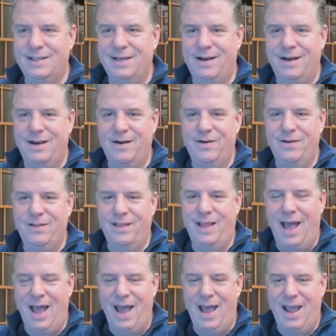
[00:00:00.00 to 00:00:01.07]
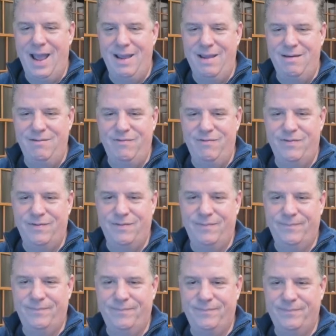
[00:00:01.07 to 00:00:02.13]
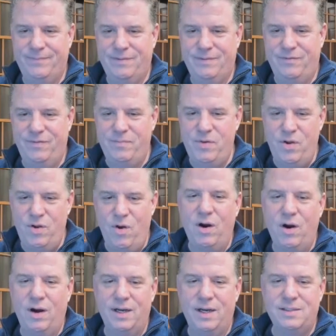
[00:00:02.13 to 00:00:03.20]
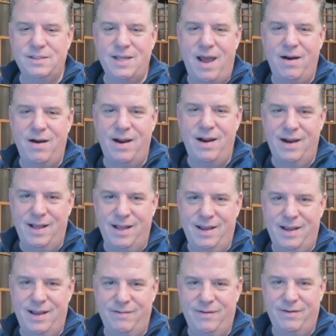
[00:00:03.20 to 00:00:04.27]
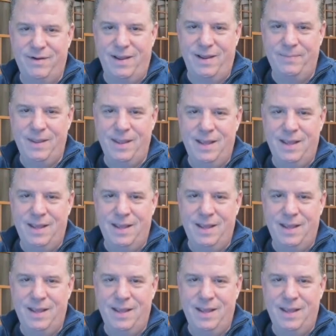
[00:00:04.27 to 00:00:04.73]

So live from New York. It's Saturday Night. Okay.